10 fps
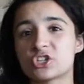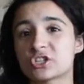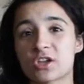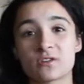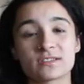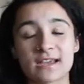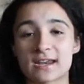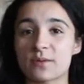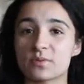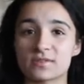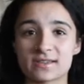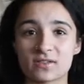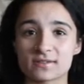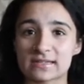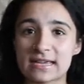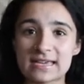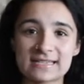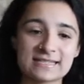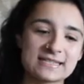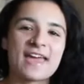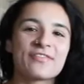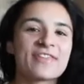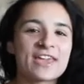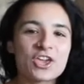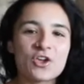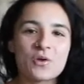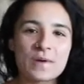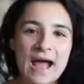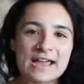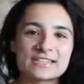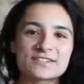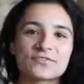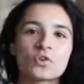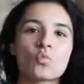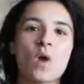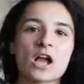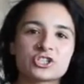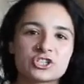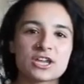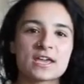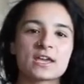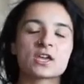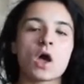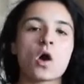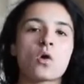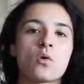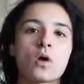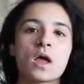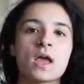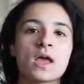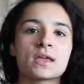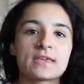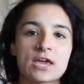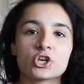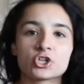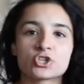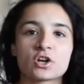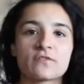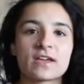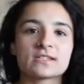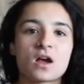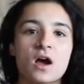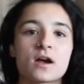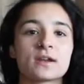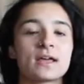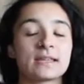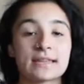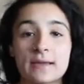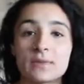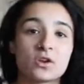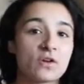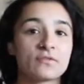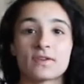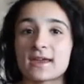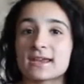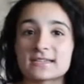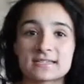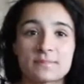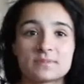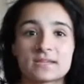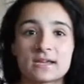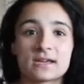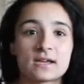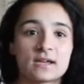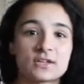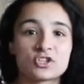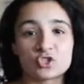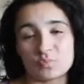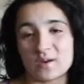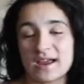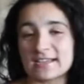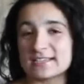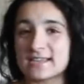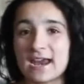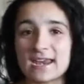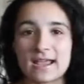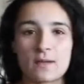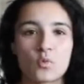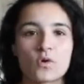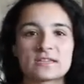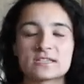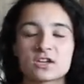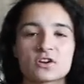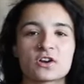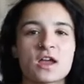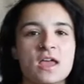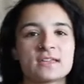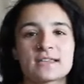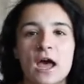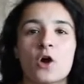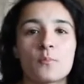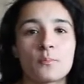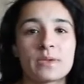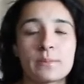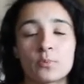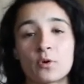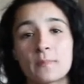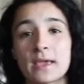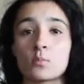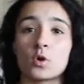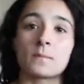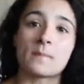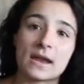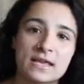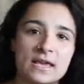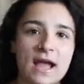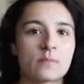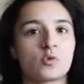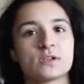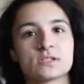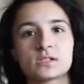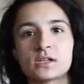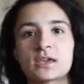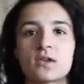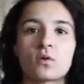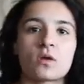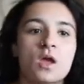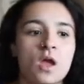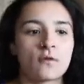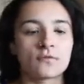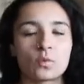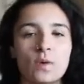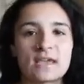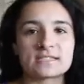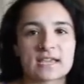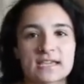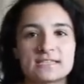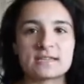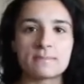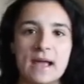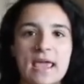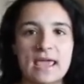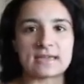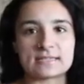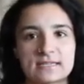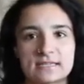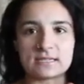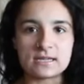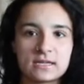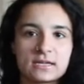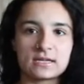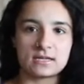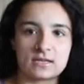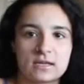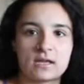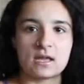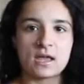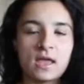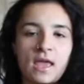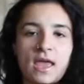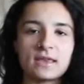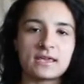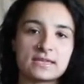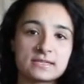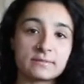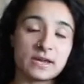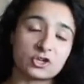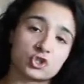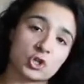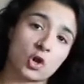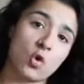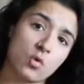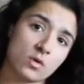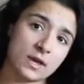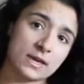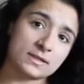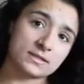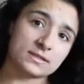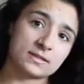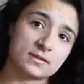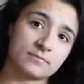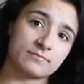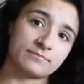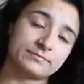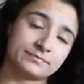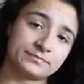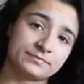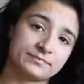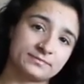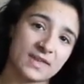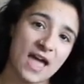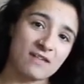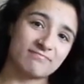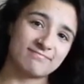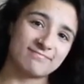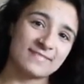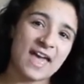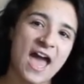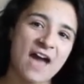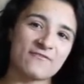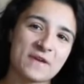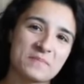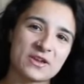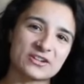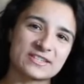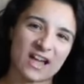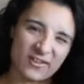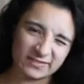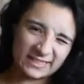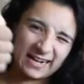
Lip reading: Just go sign up using those links. Hey, thank you guys for watching. Go get your surveys on. Let me know if you get accepted. Super exciting. I'm always here to help people make more money. I'm always looking for ways I can dip my hands in and get some extra coins. Yeah. Have fun, be yourself.